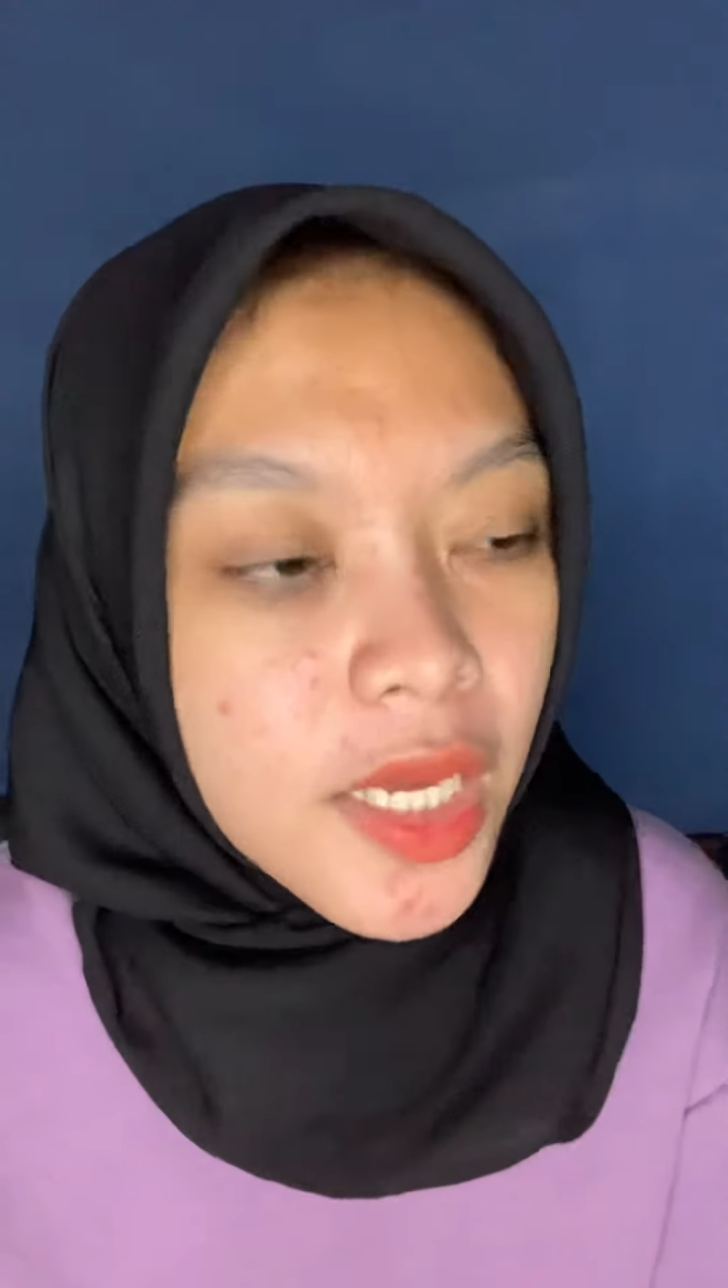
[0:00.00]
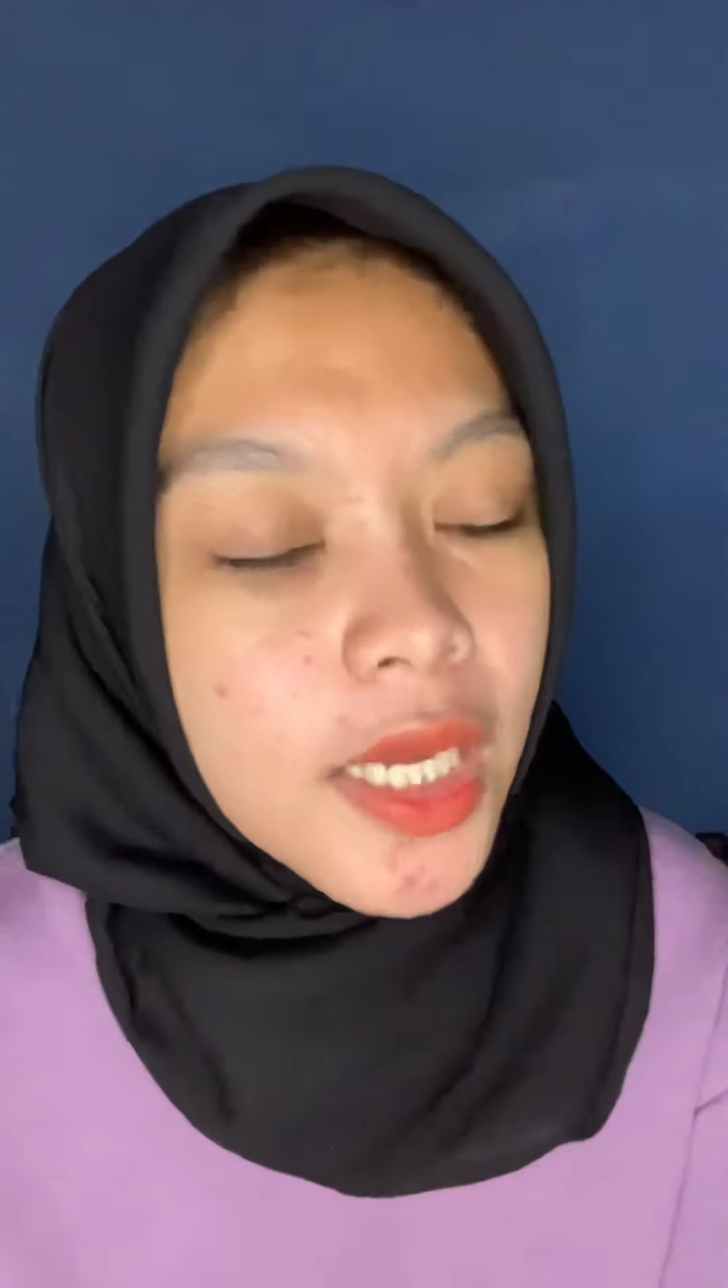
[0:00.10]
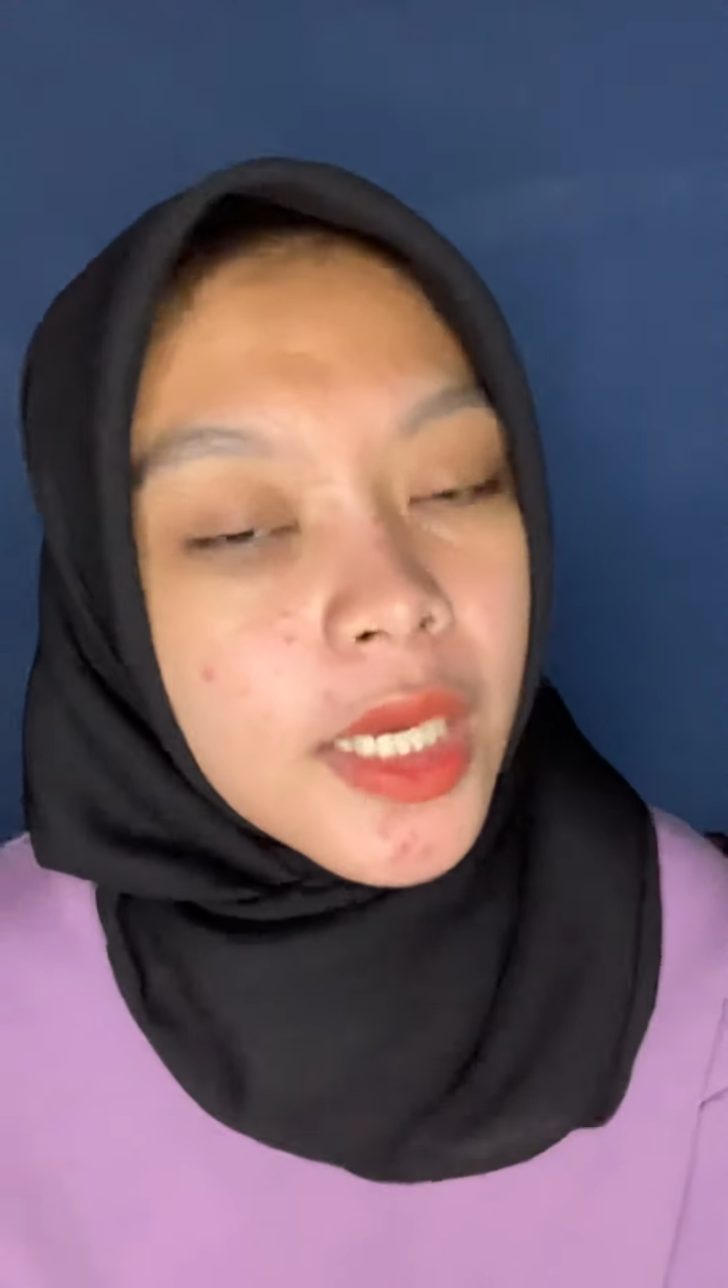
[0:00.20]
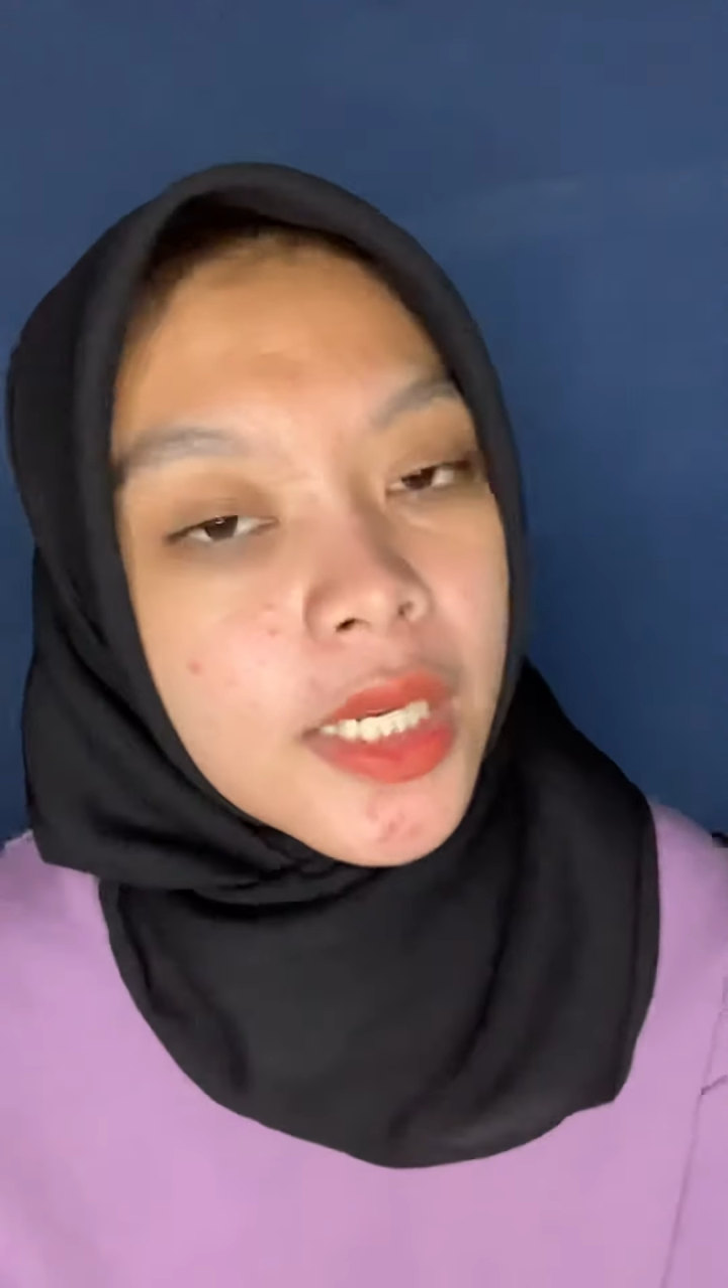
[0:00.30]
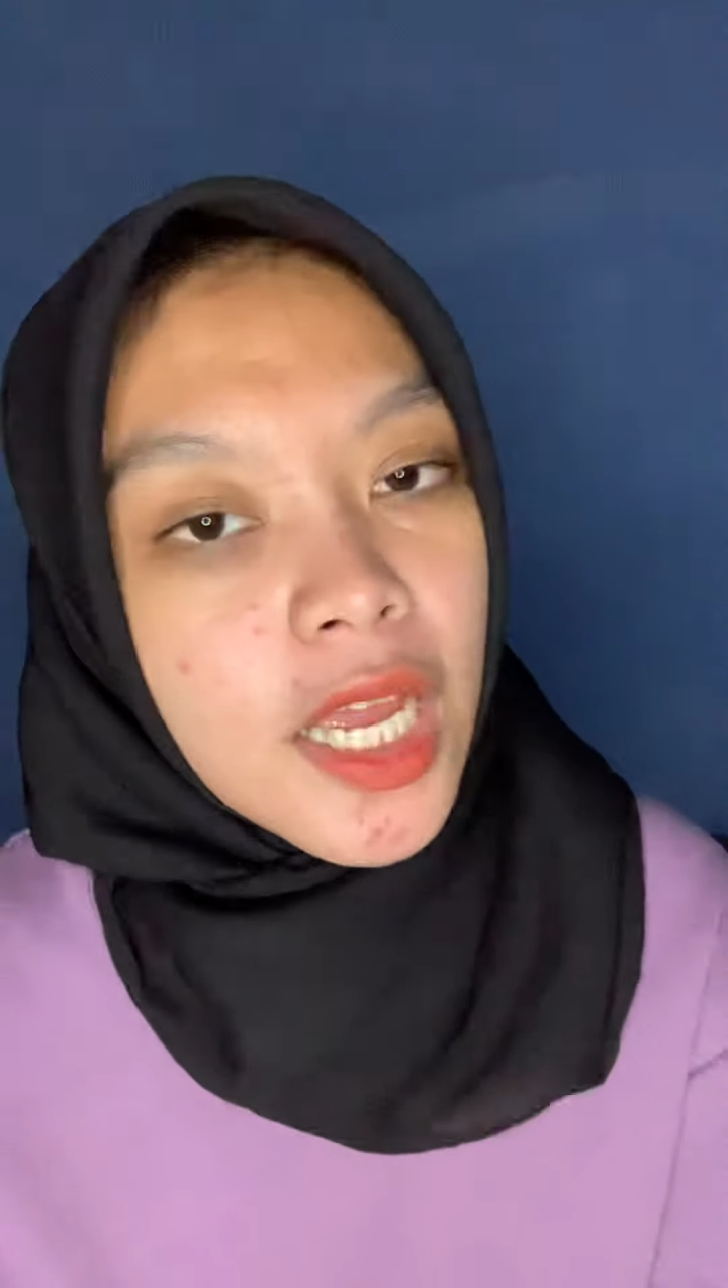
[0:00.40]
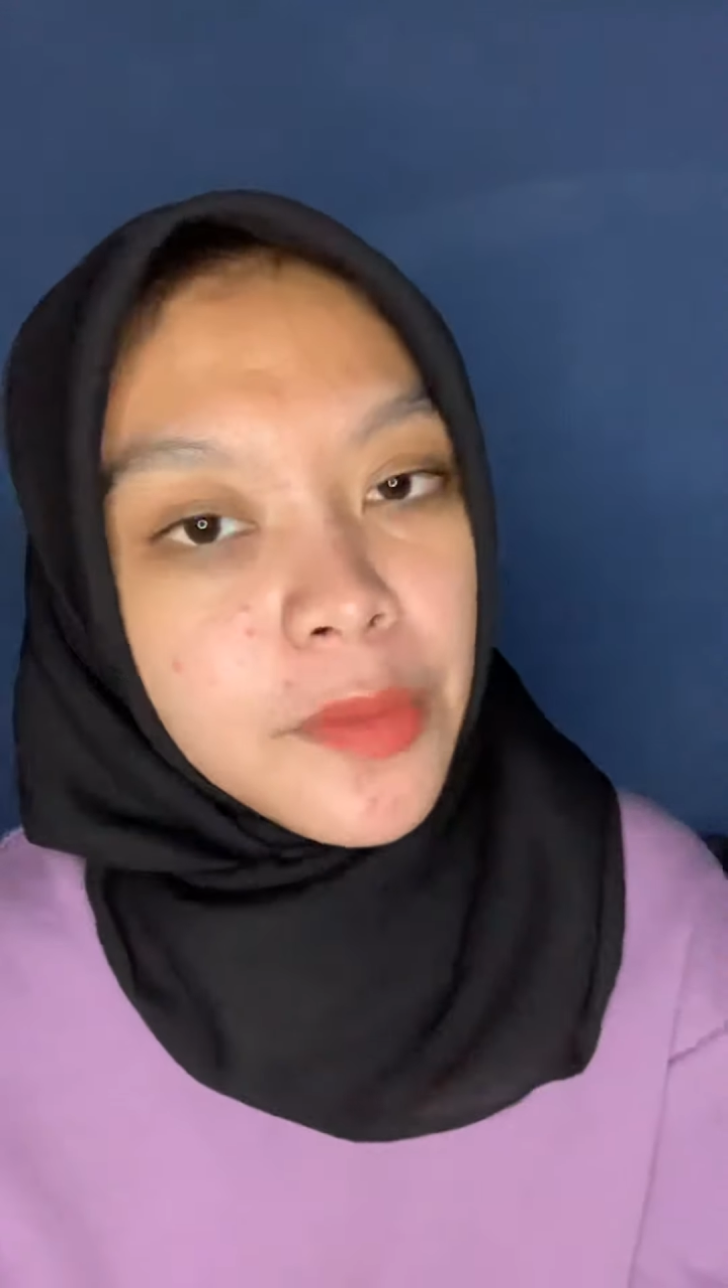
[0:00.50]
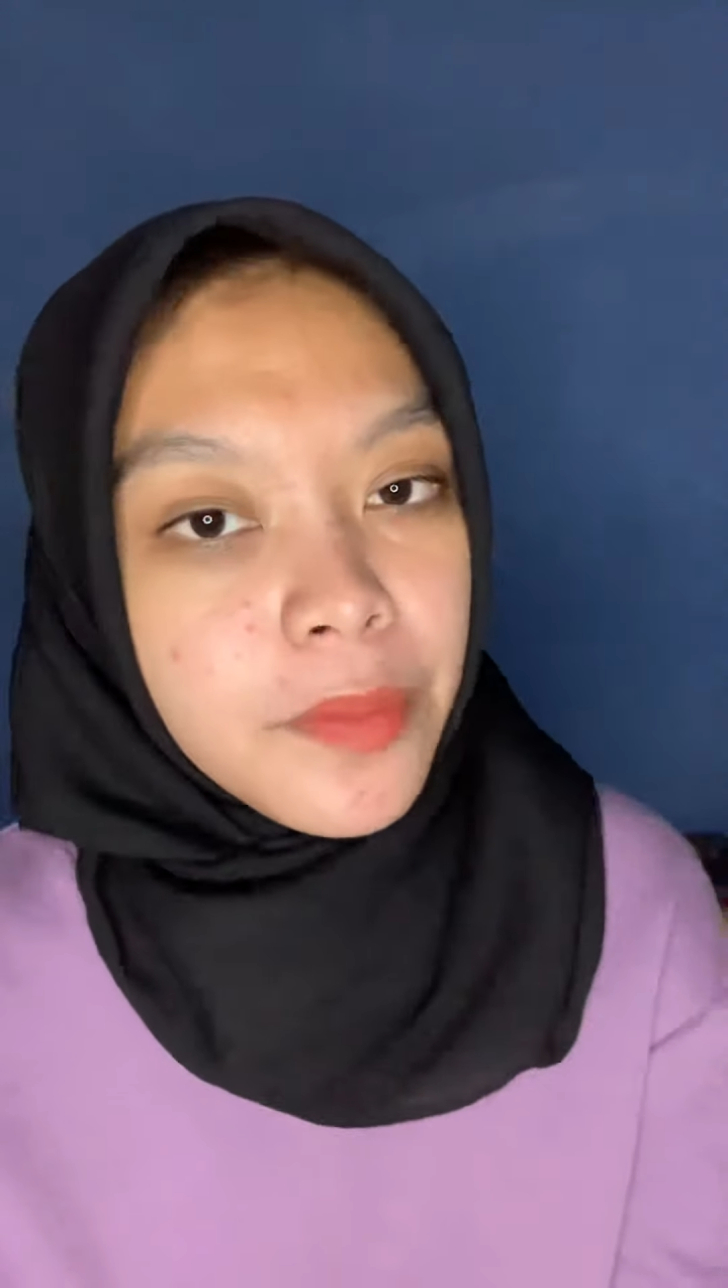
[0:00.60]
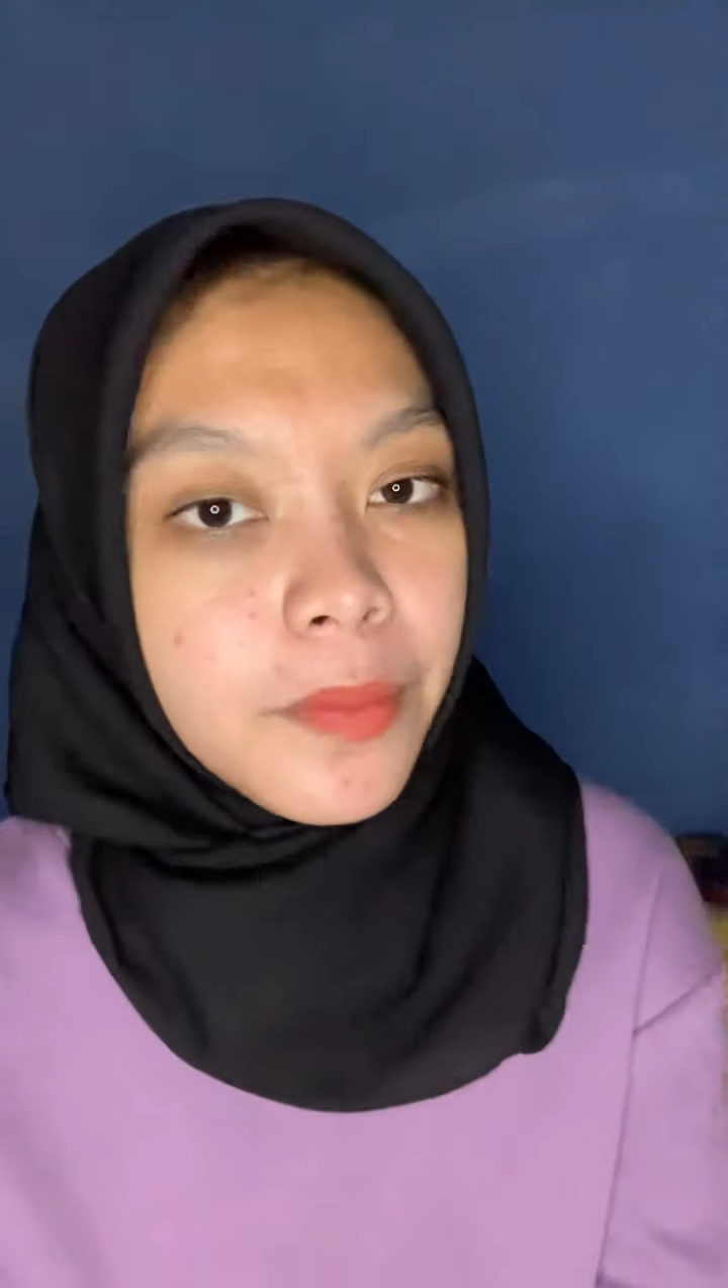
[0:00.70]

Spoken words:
enough,